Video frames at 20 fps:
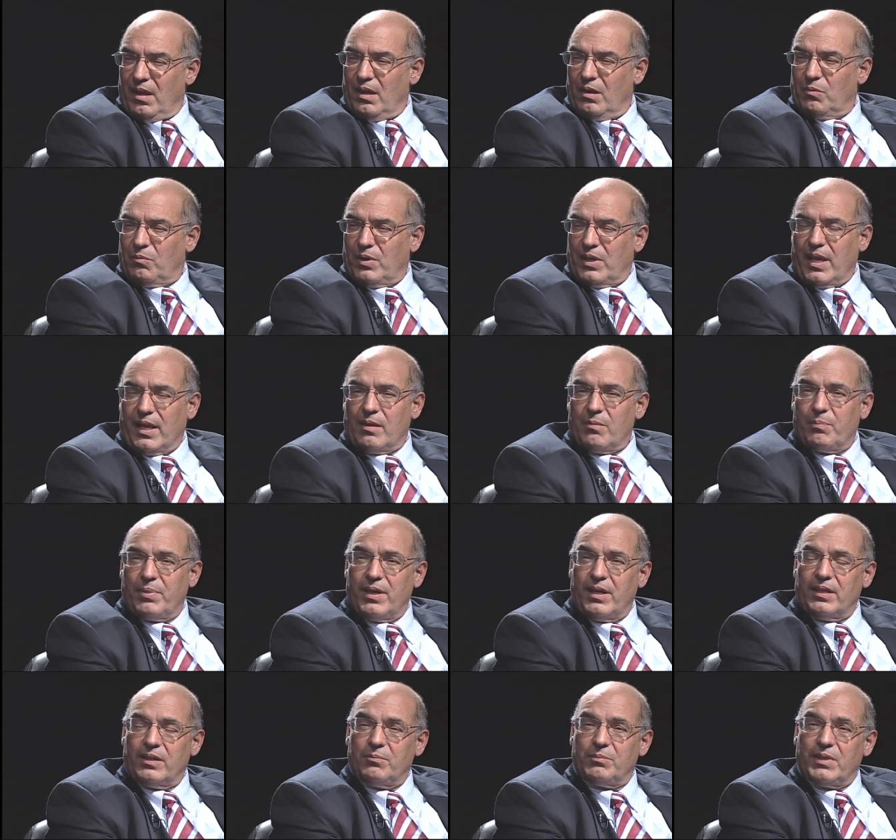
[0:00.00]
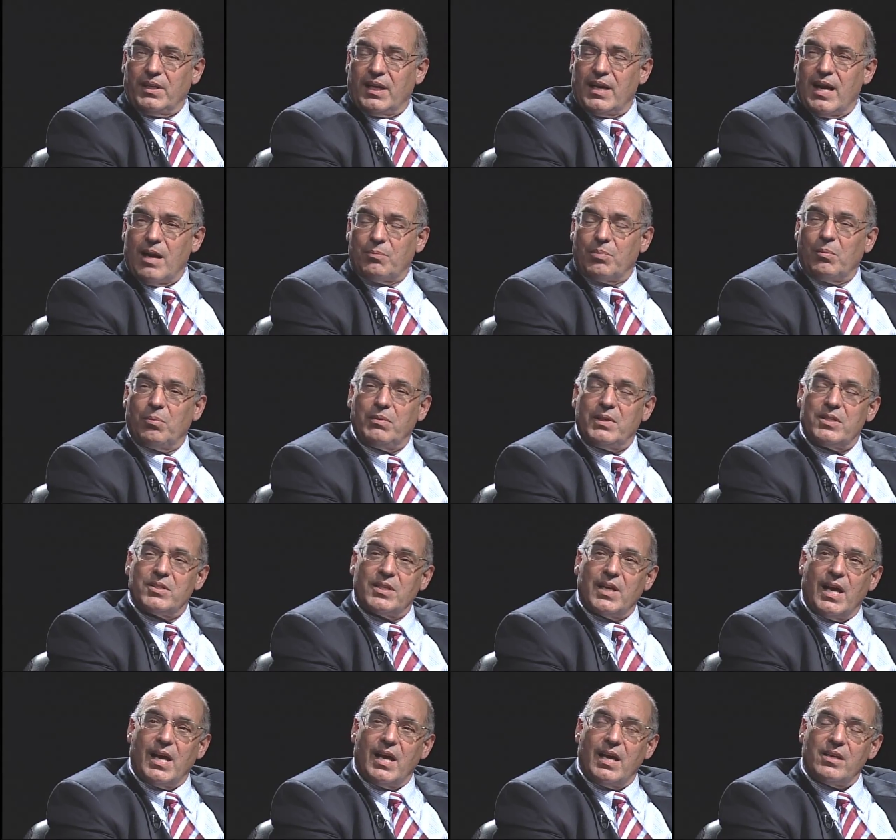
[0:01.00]
when they compared them to comparably
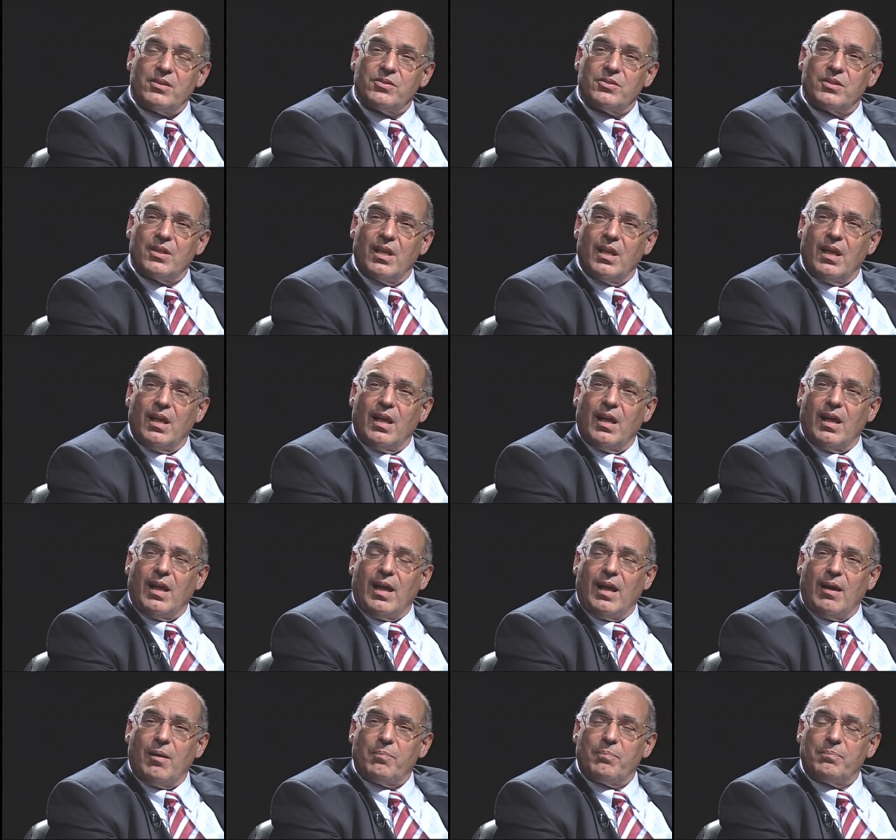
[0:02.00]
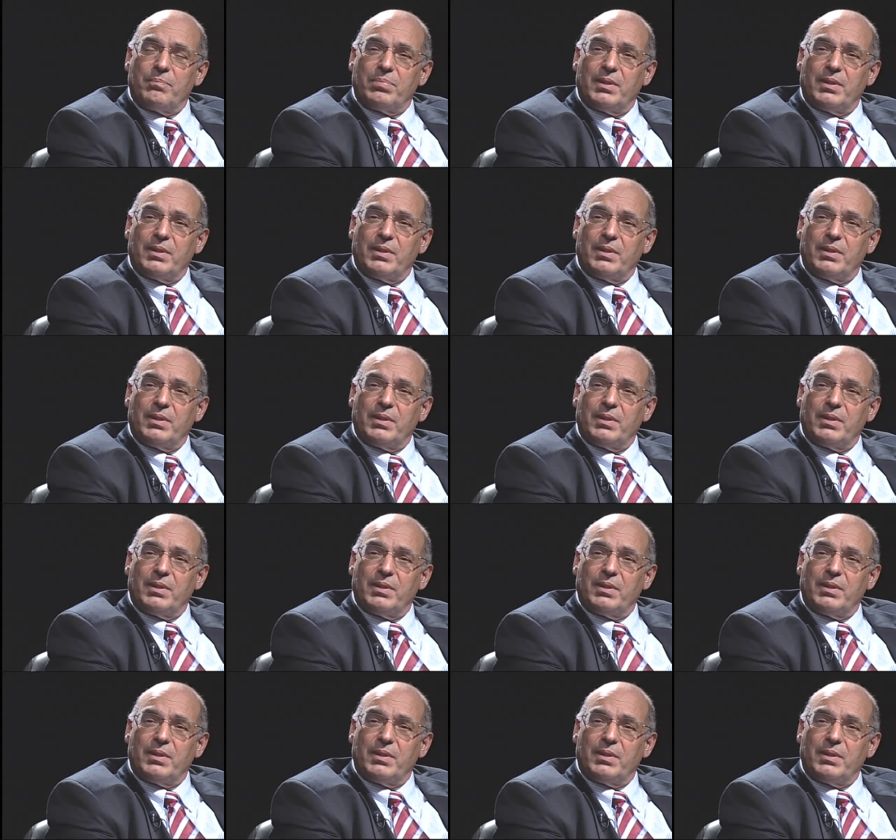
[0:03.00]
sized uh,